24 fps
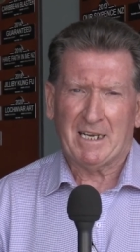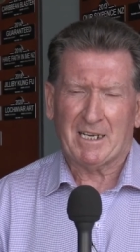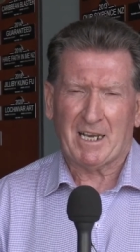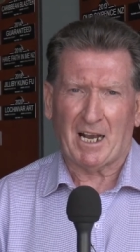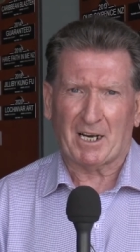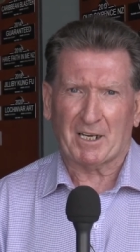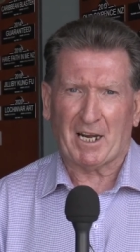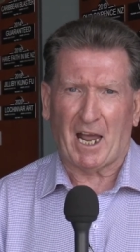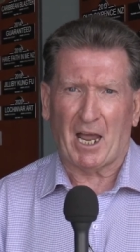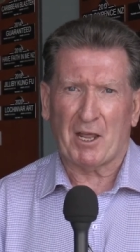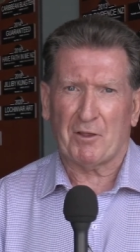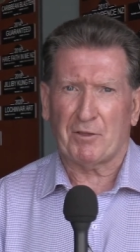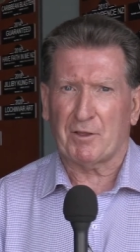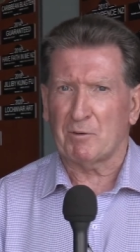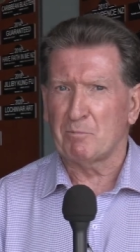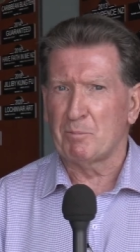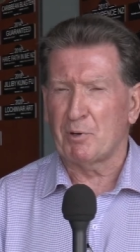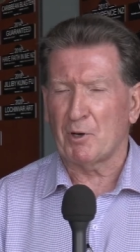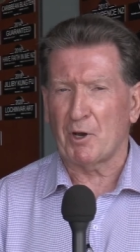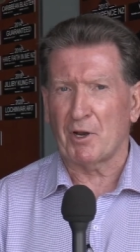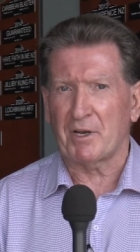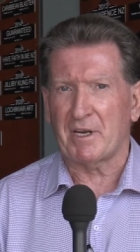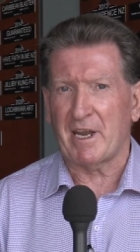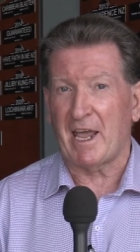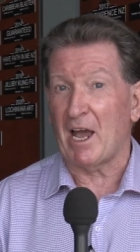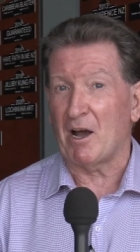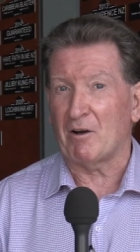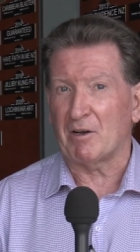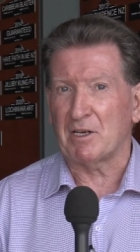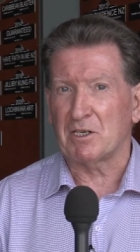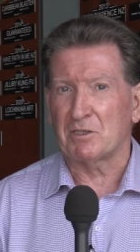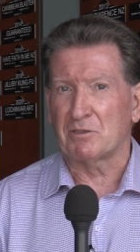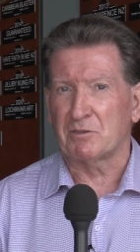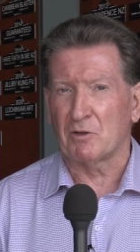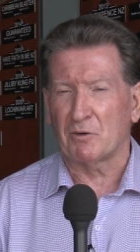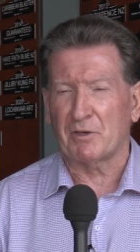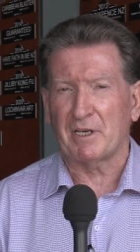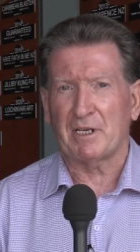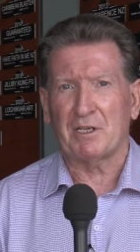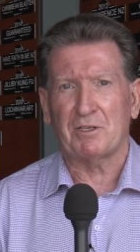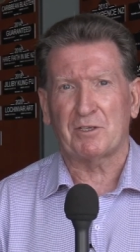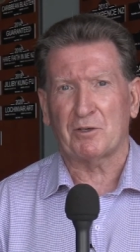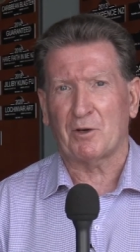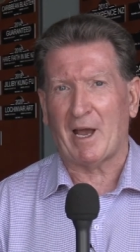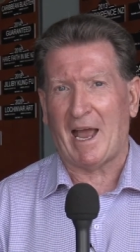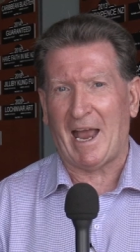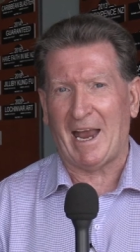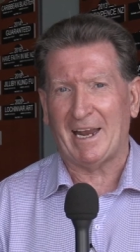That Nathan Purdon now is looking
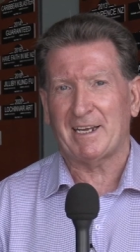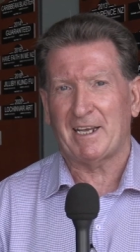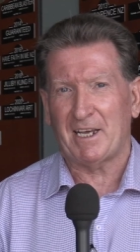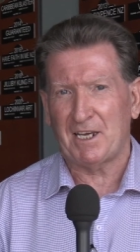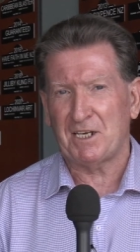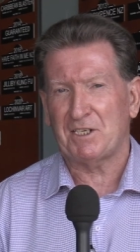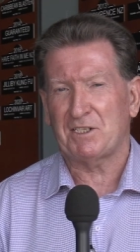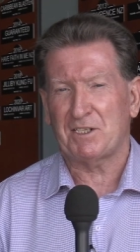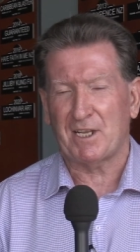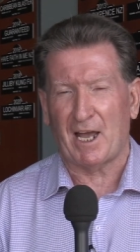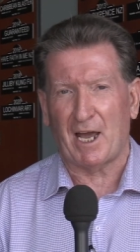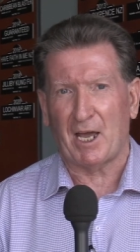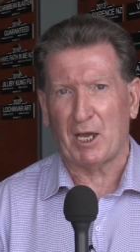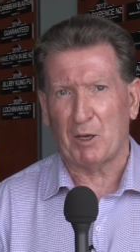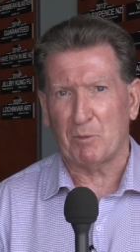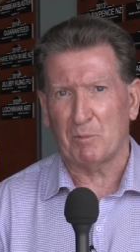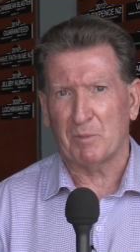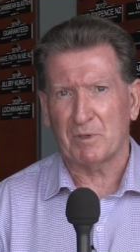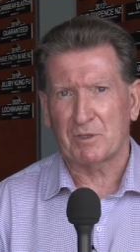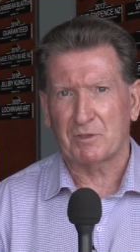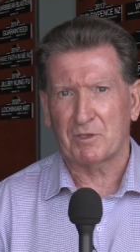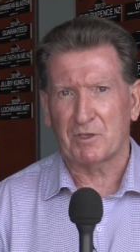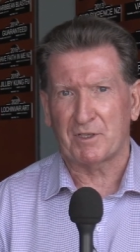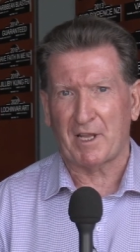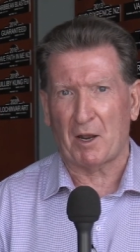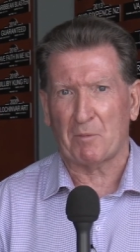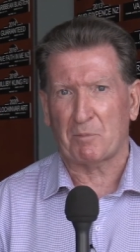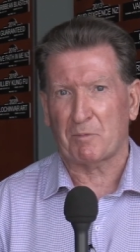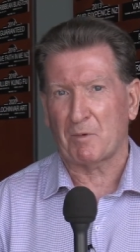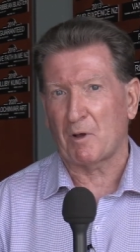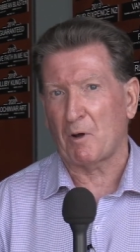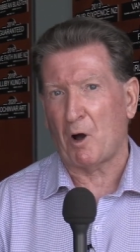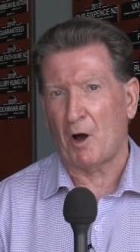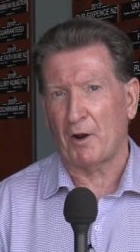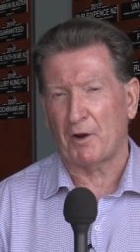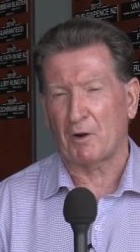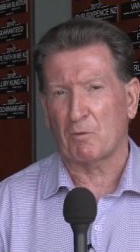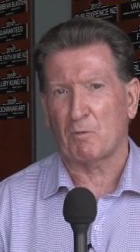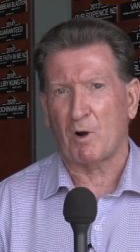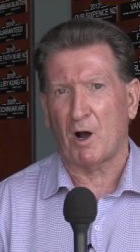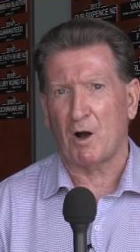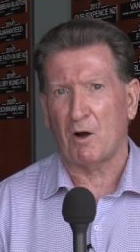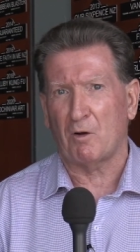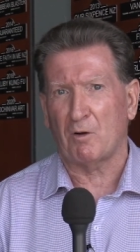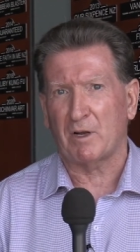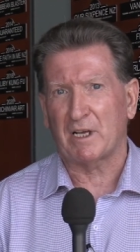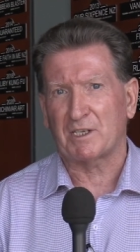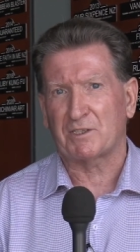to add his name to that honour
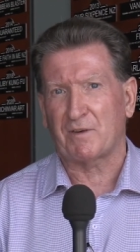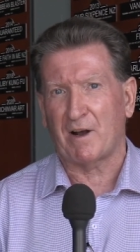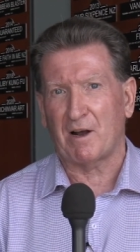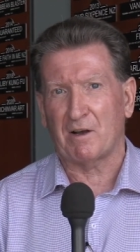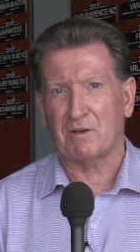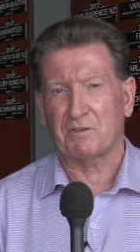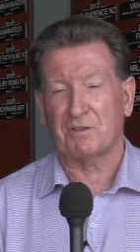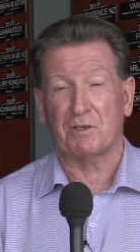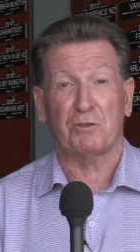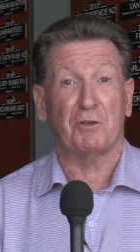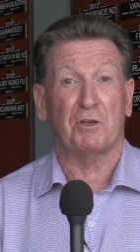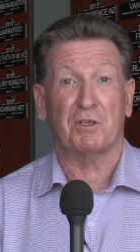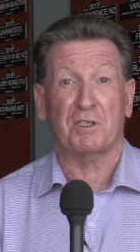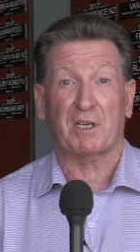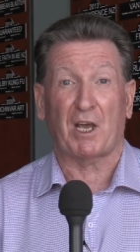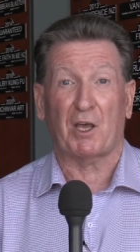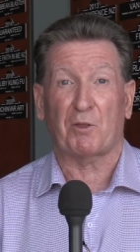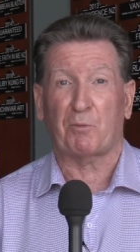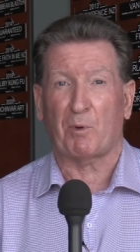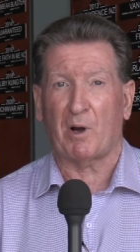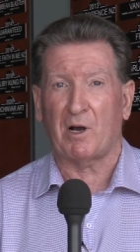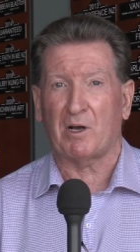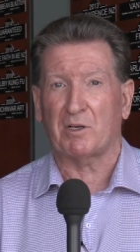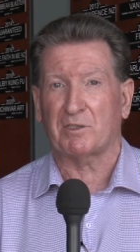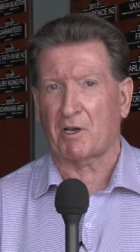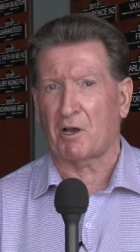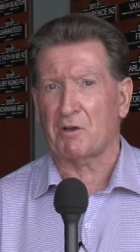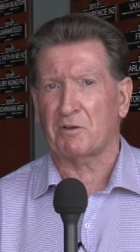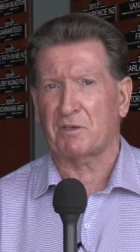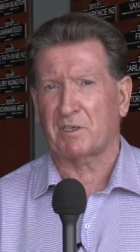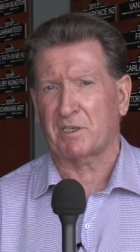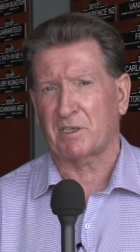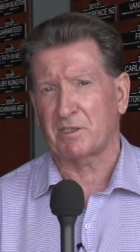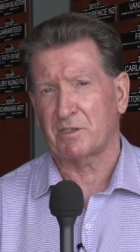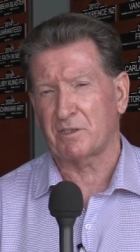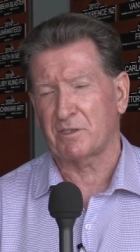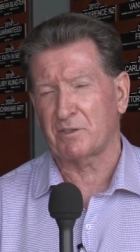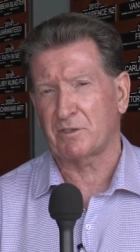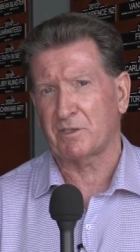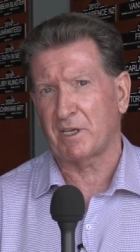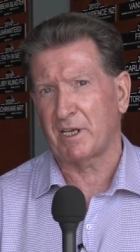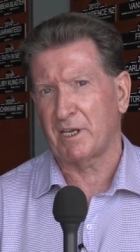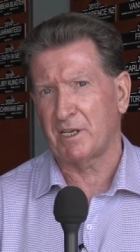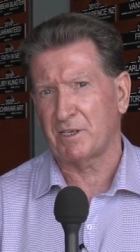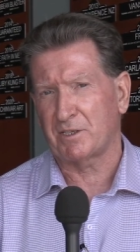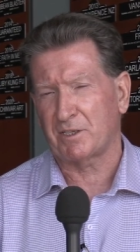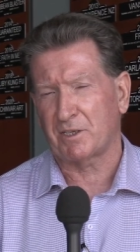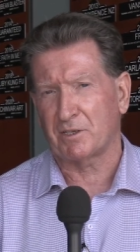roll as far as the New South Wales Oaks
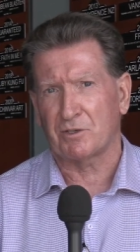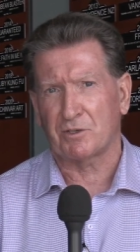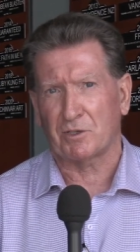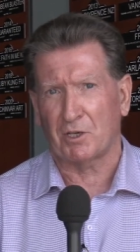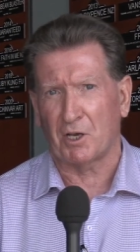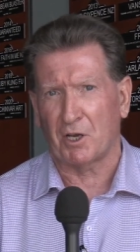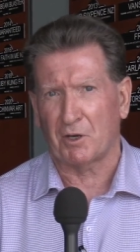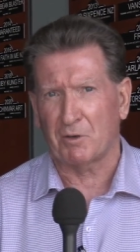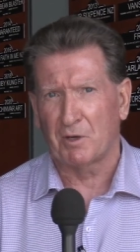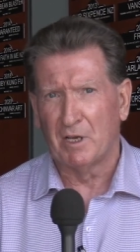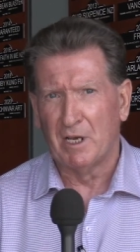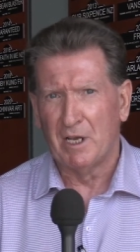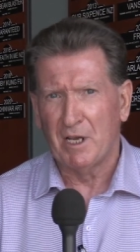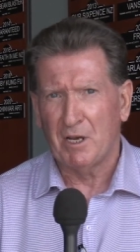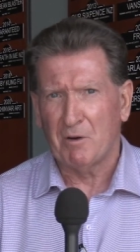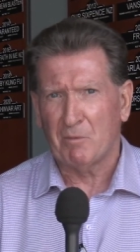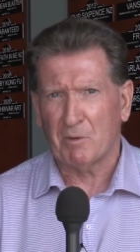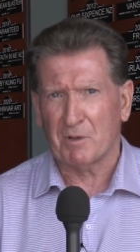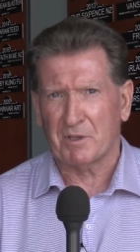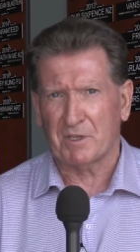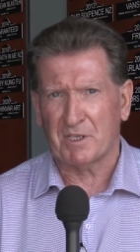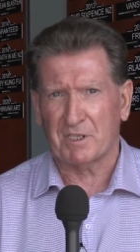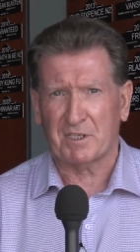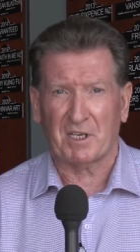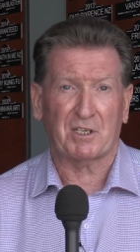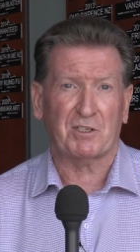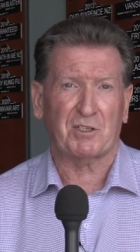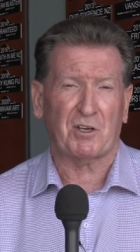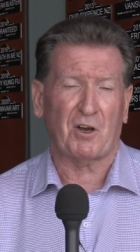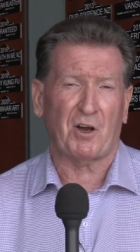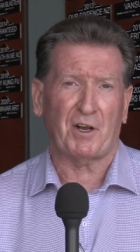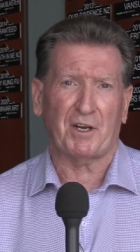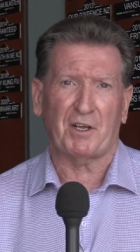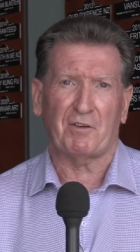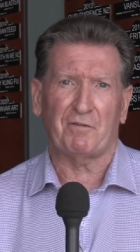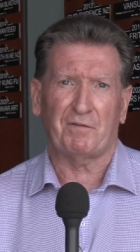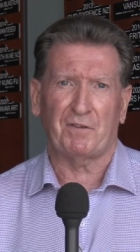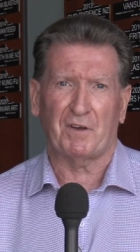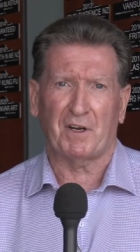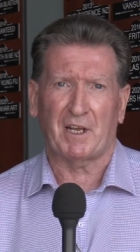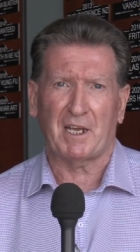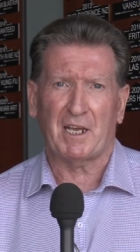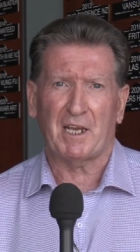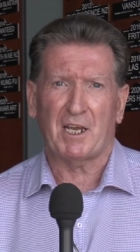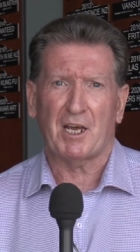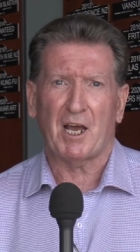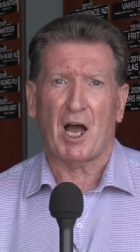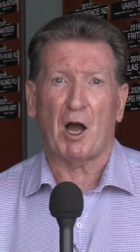is concerned with his exciting
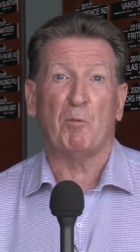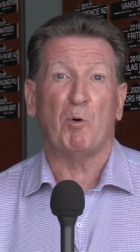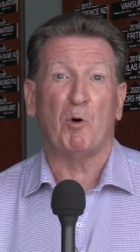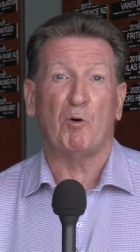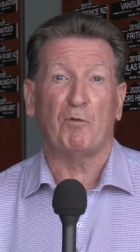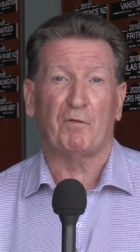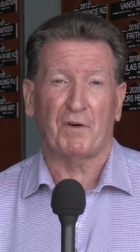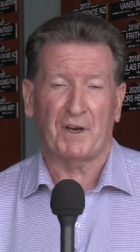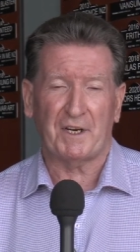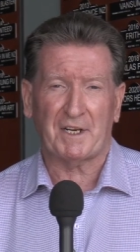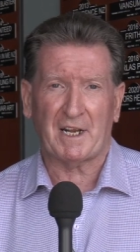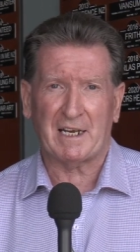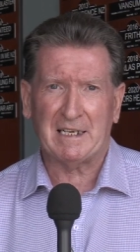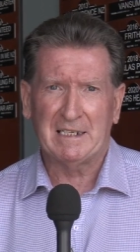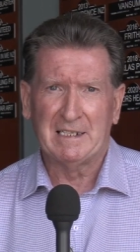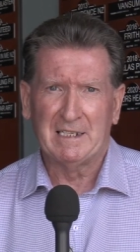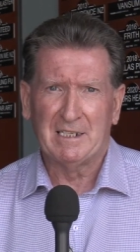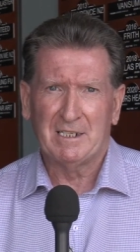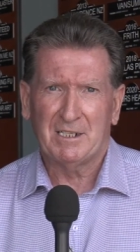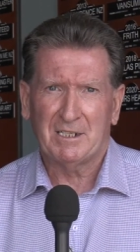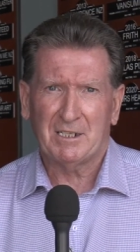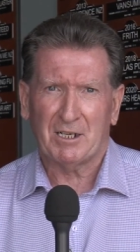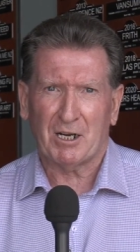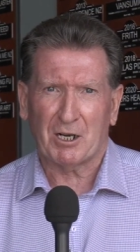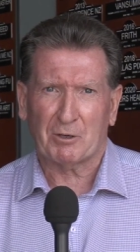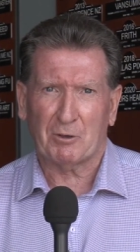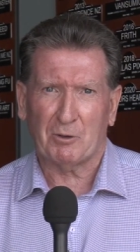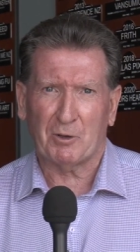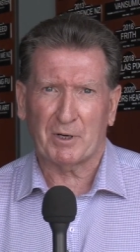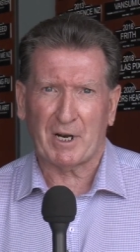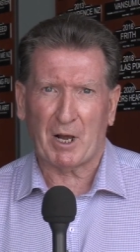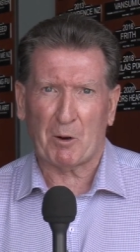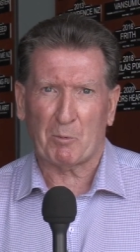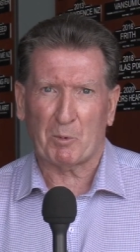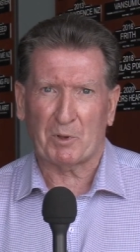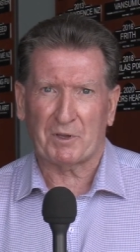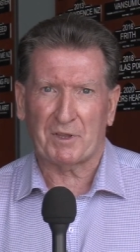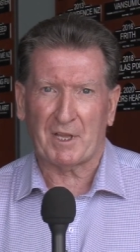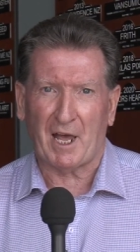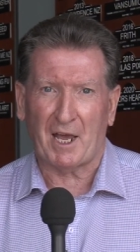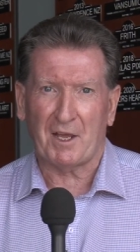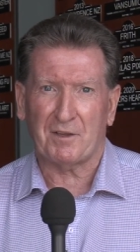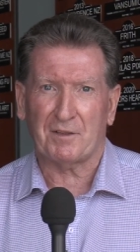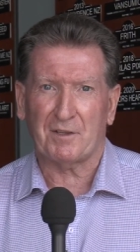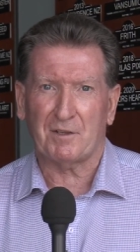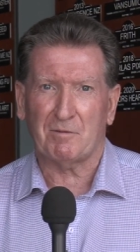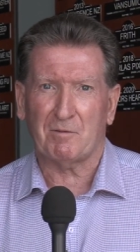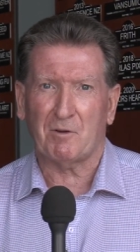filly Amor Vita. I caught up with
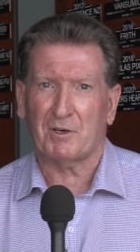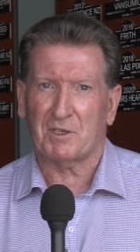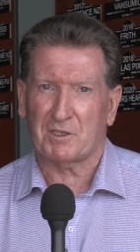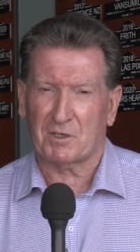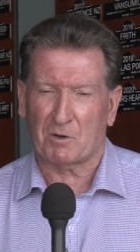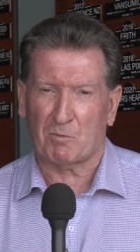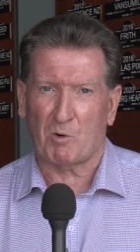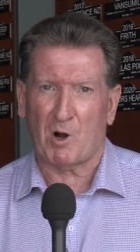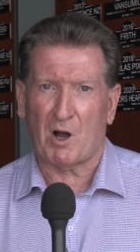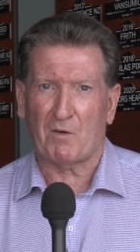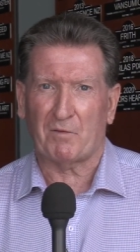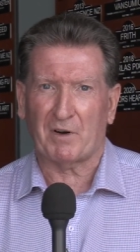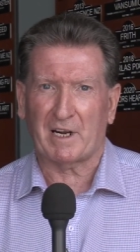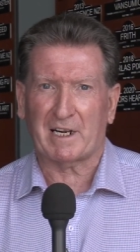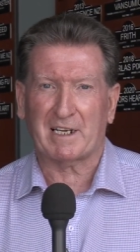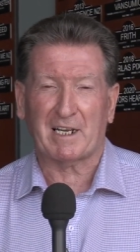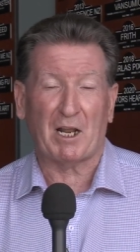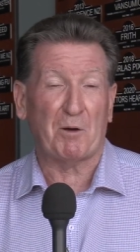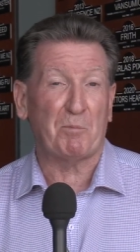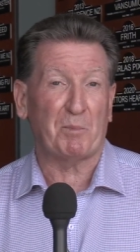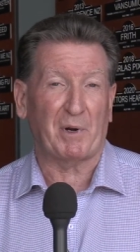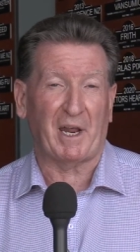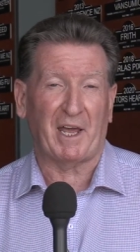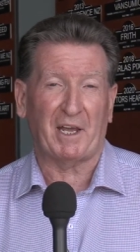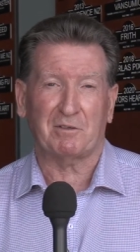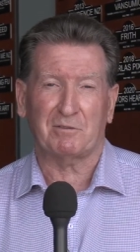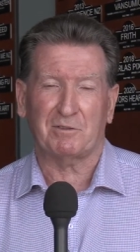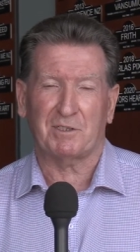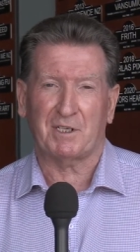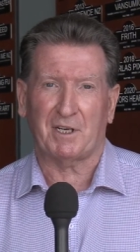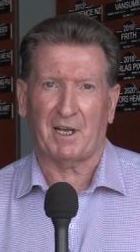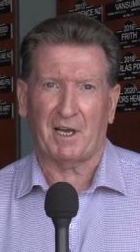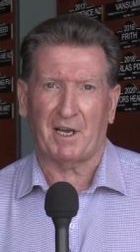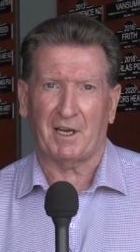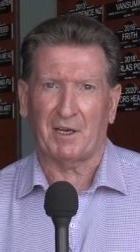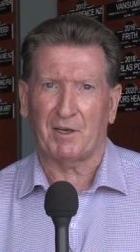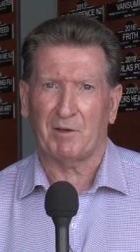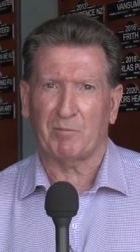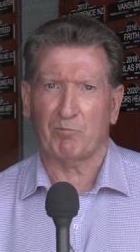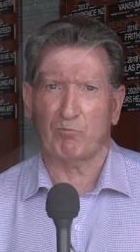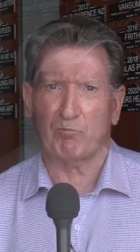Nathan on his arrival at Club Menangle today.